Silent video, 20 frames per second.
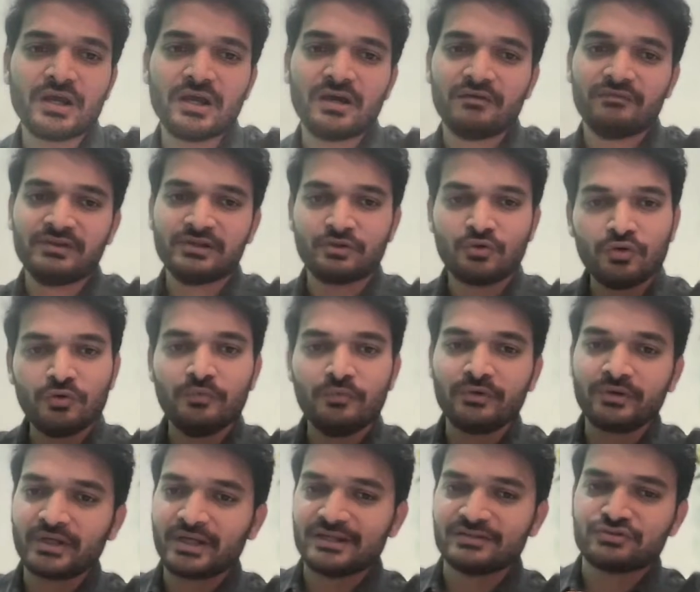We'll
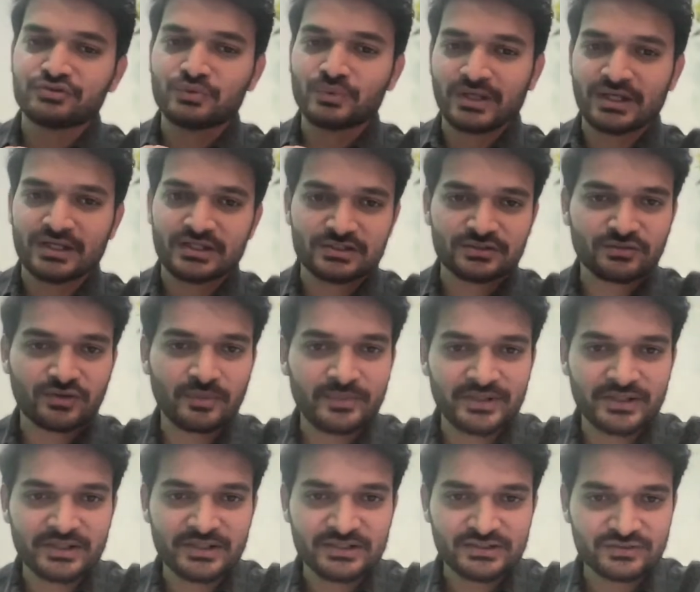go case to case from
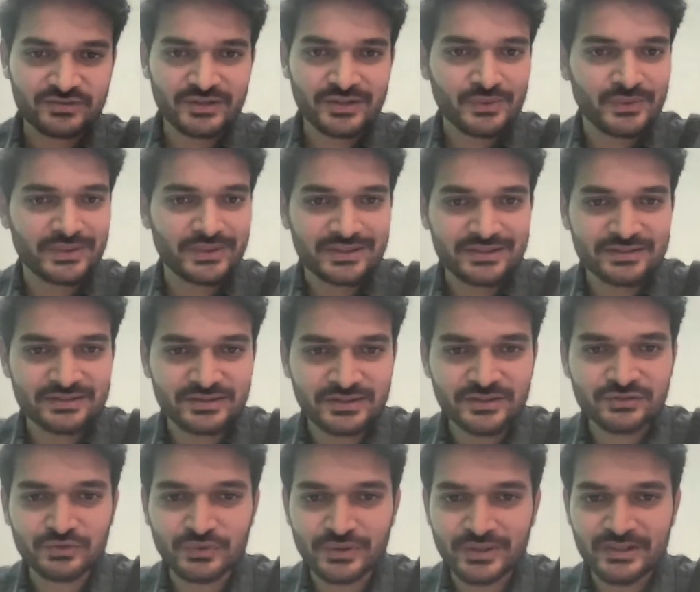industry to
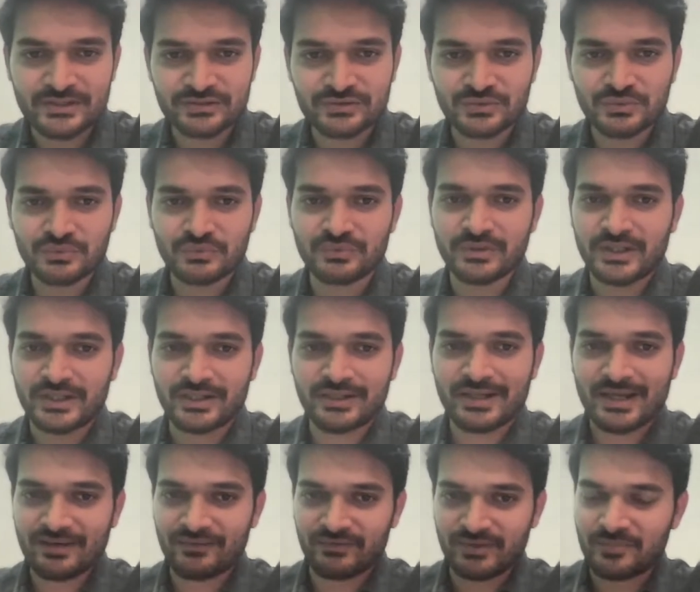industry so as to
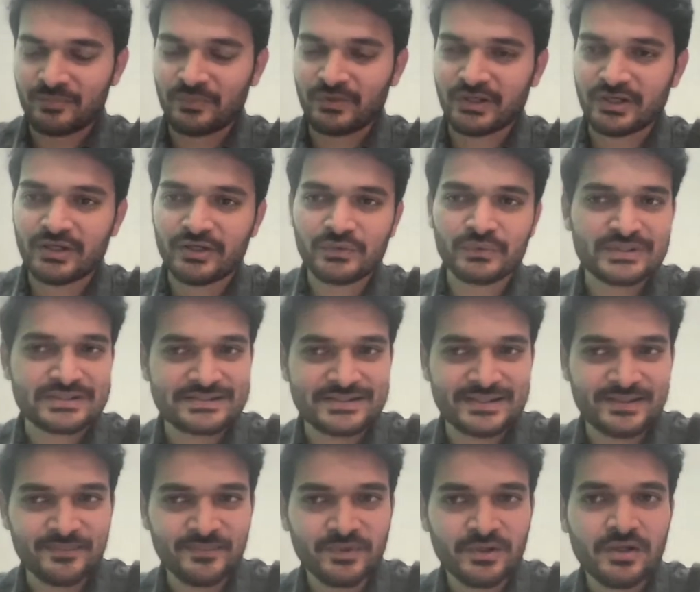dive deeper into the
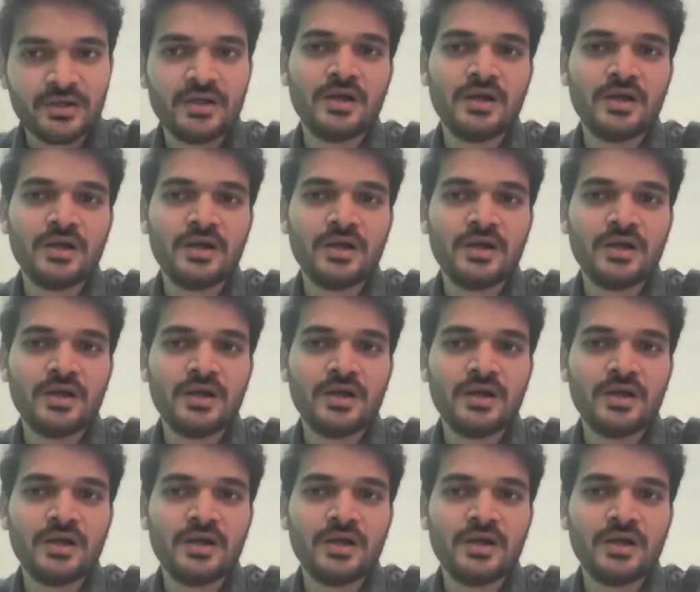same.